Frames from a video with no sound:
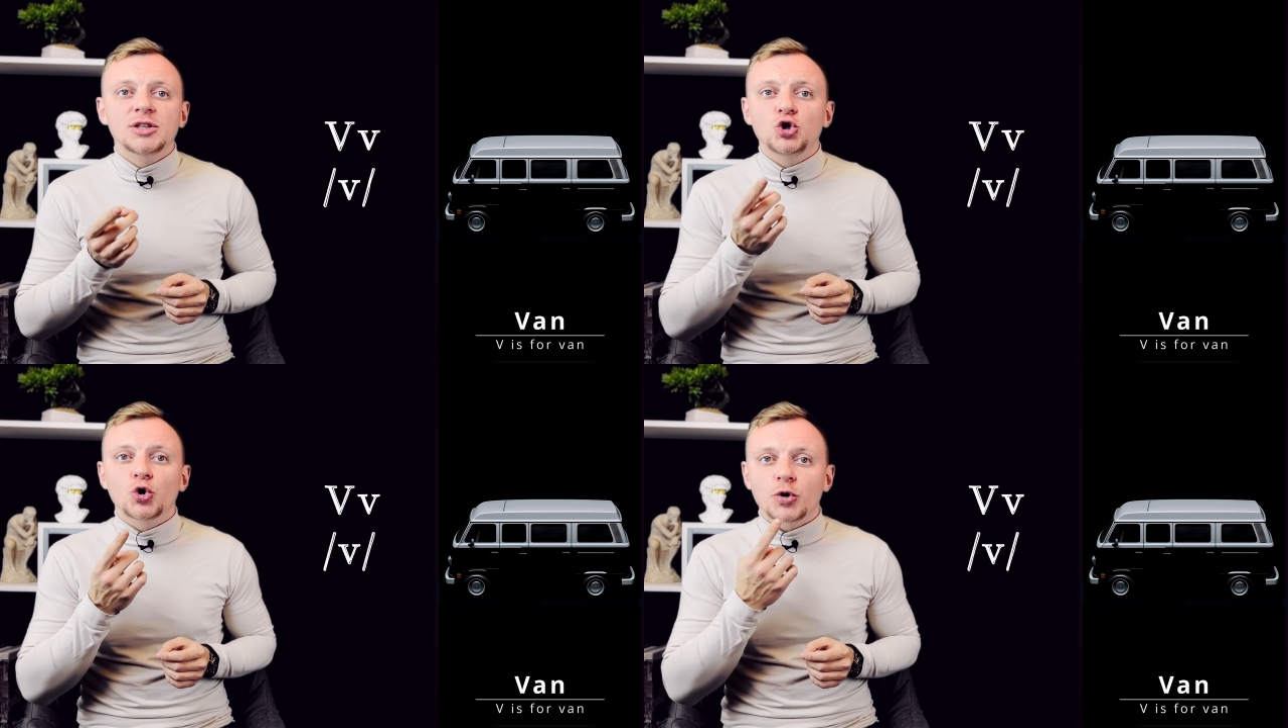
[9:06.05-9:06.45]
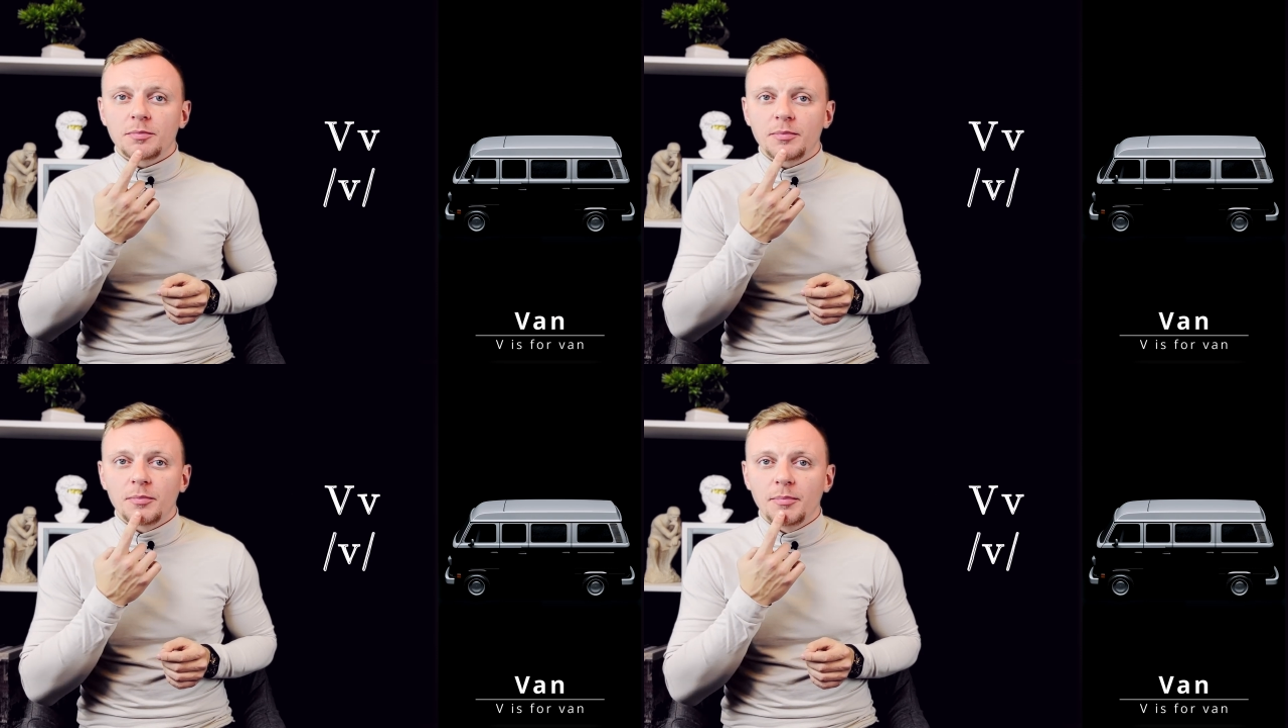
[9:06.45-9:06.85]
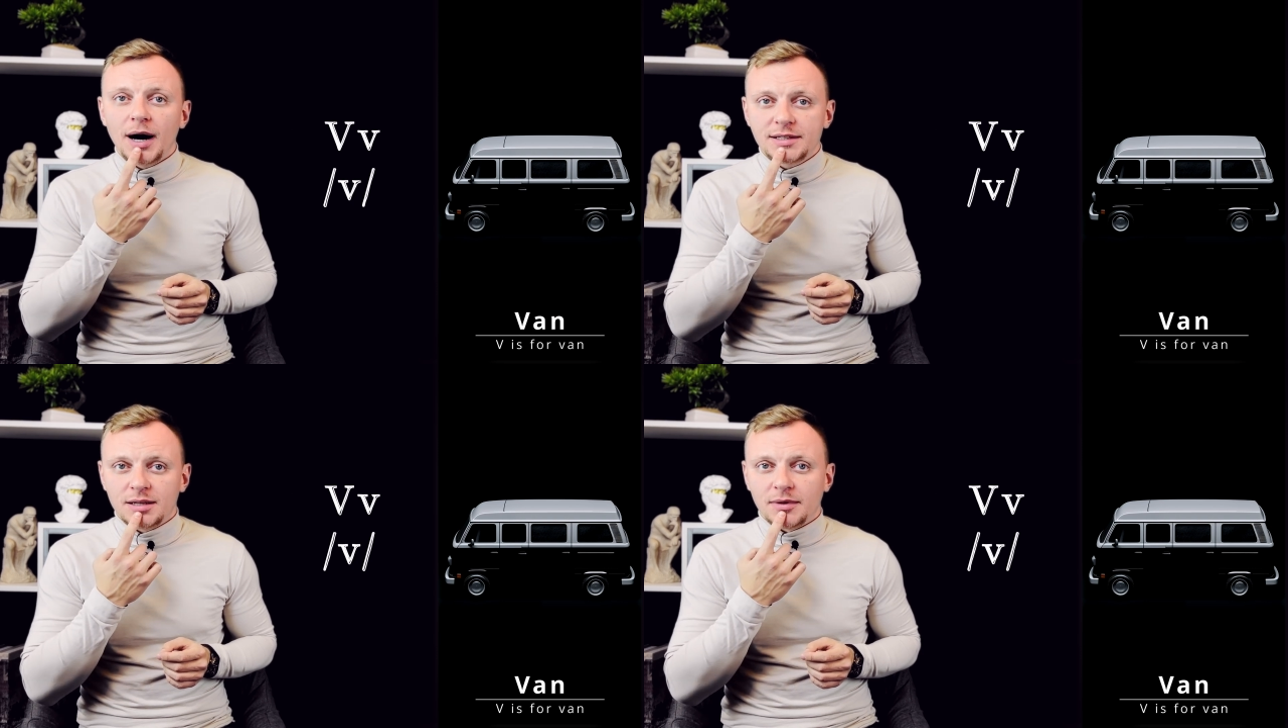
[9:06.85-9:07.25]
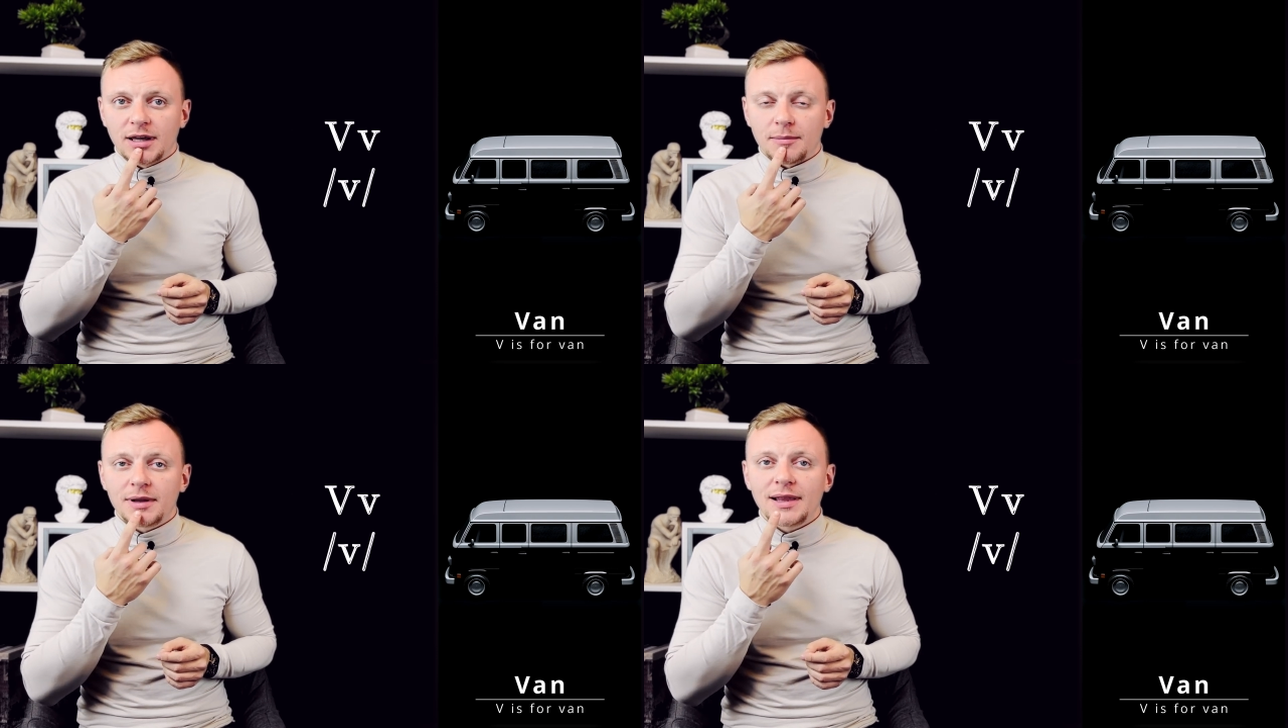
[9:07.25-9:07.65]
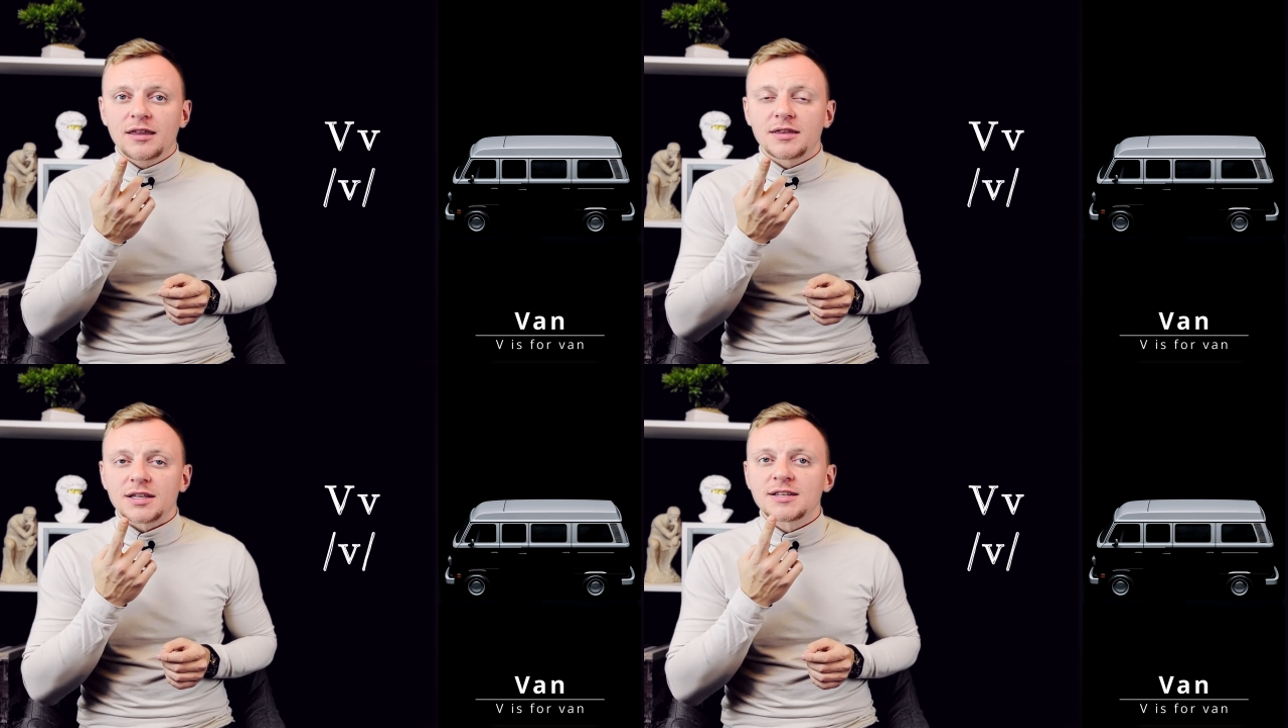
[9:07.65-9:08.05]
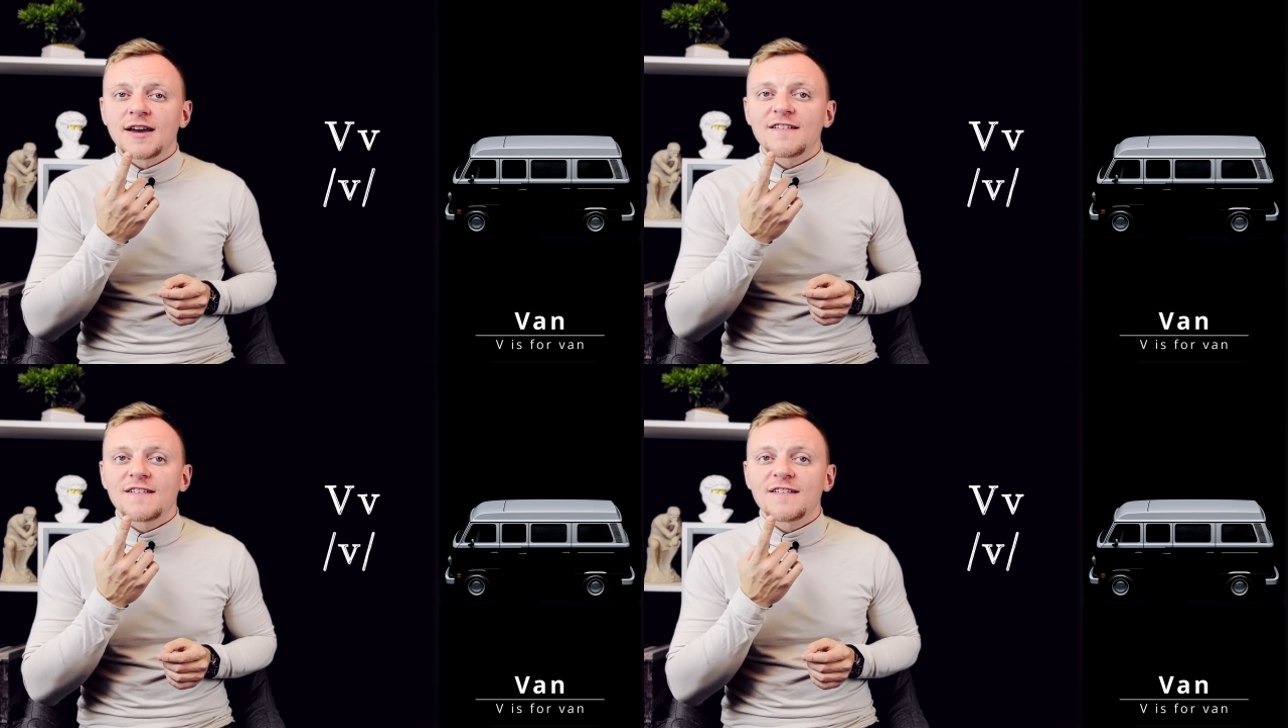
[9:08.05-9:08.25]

your bottom lip, like this,